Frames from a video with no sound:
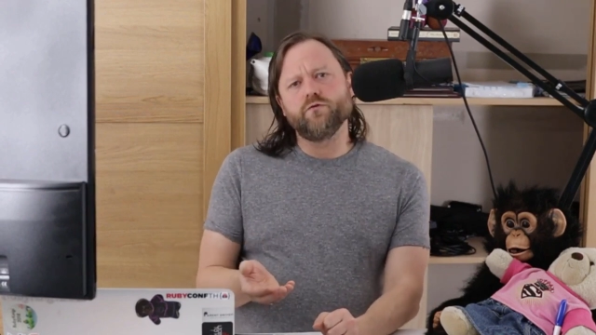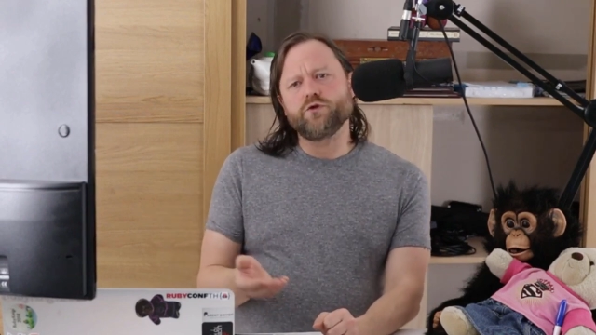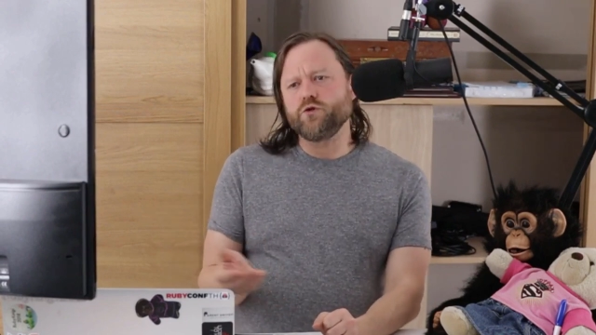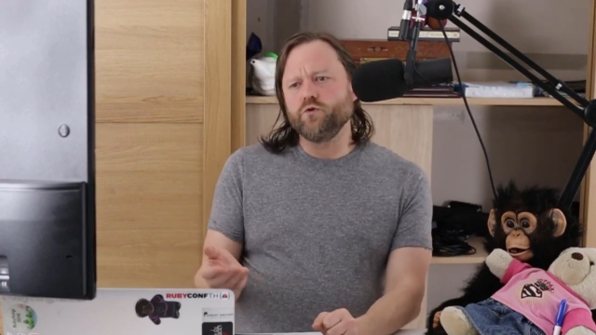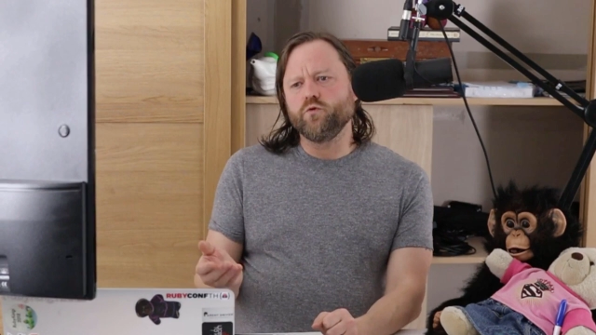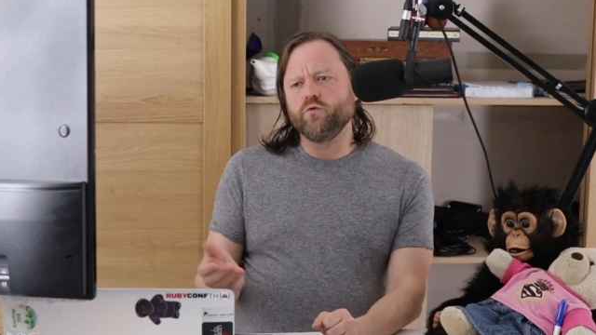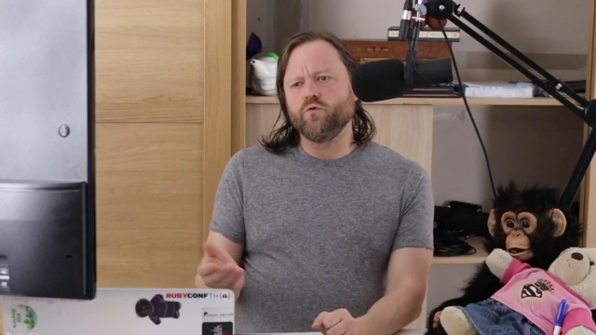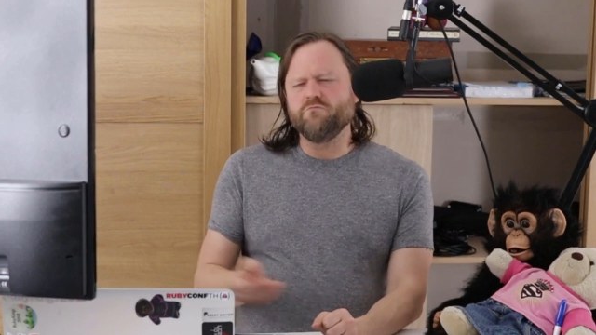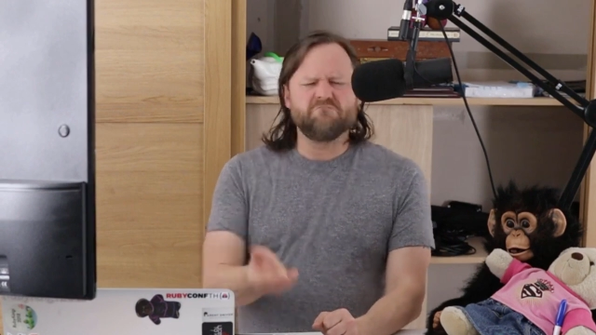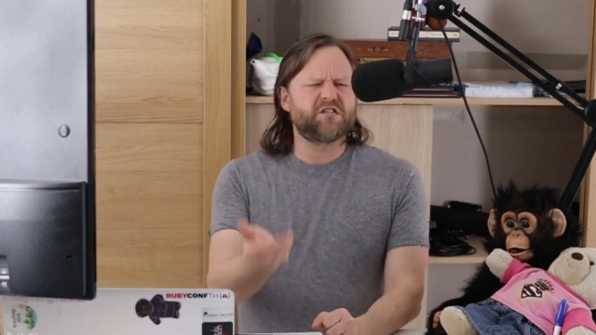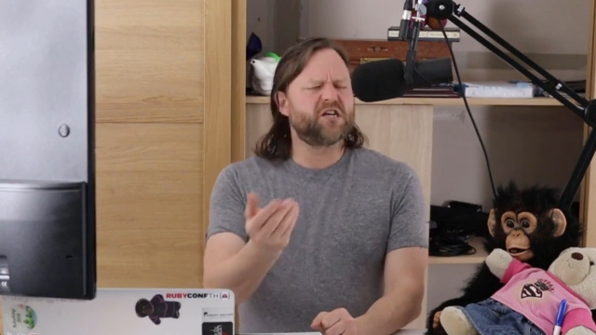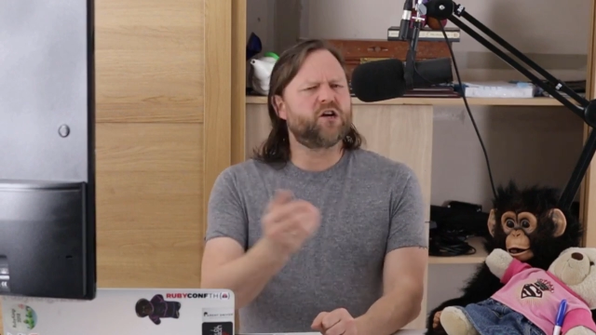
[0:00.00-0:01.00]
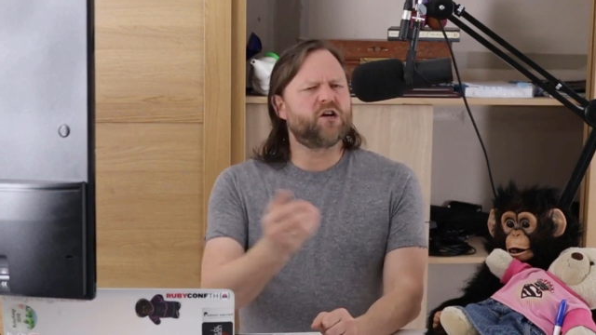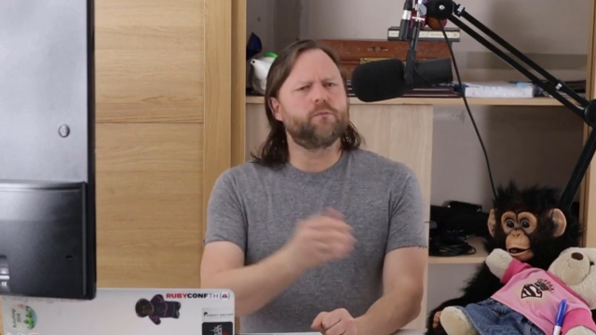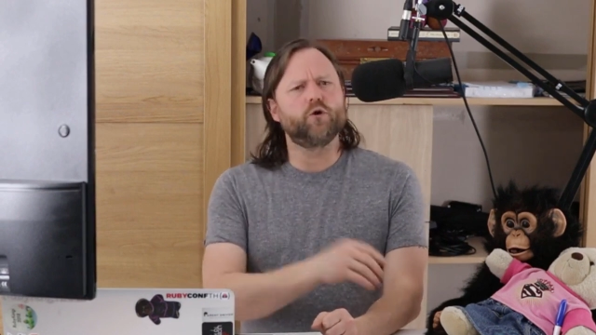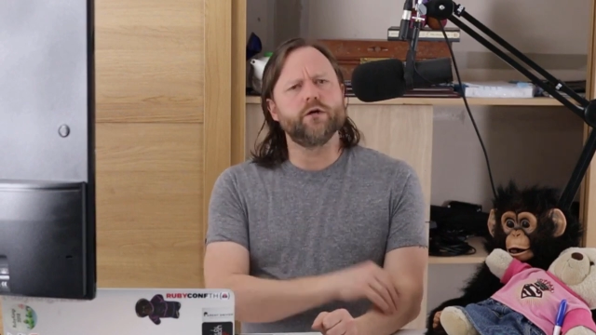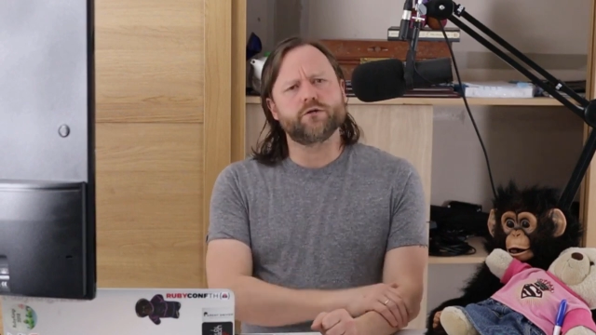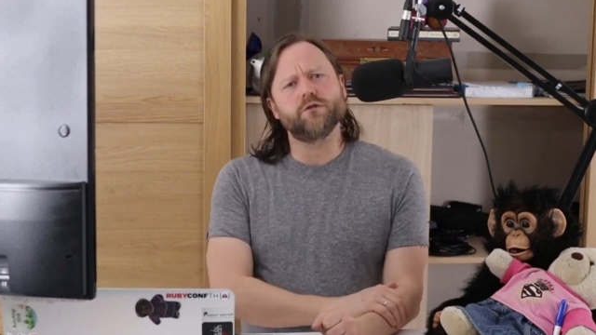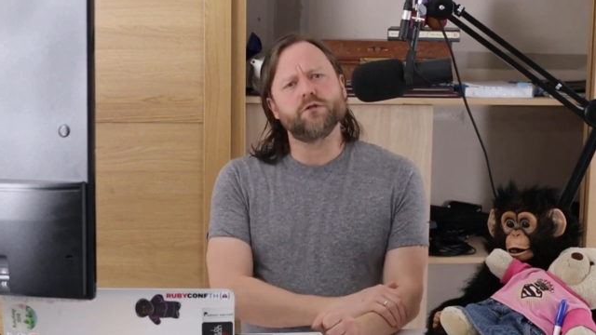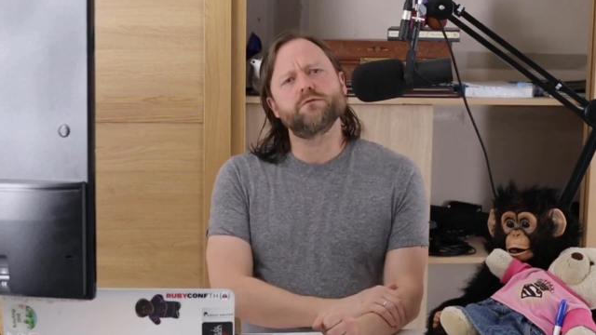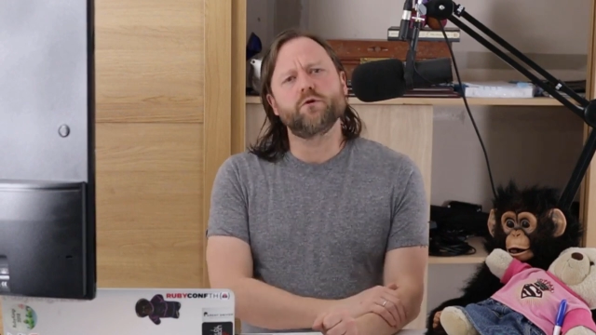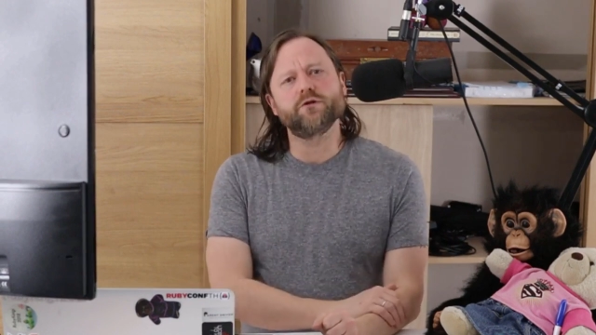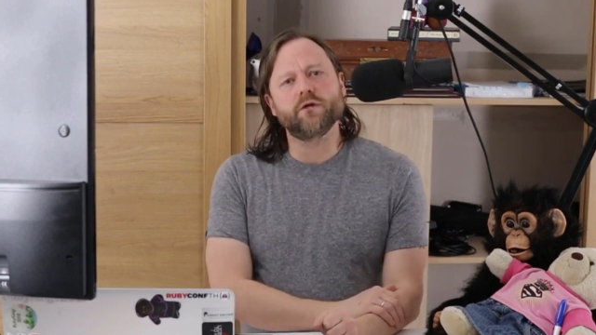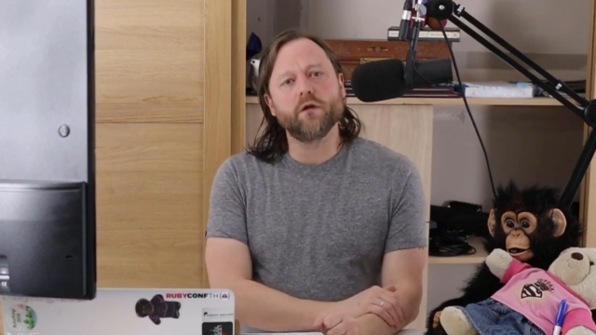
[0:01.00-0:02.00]
to, let's say, an operations
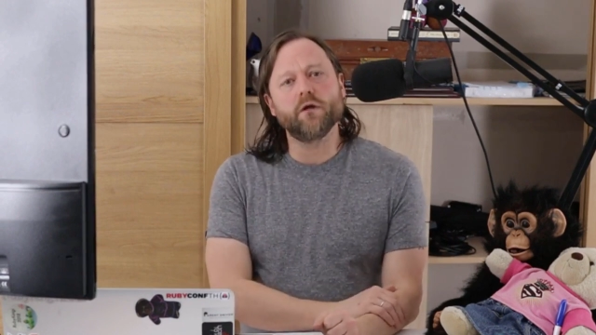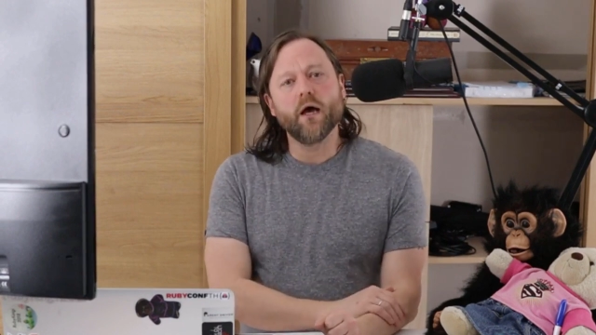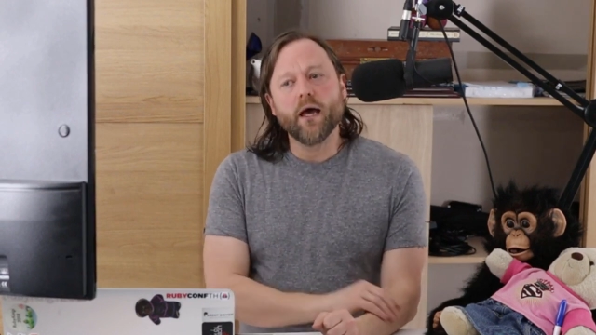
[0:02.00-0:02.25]
person,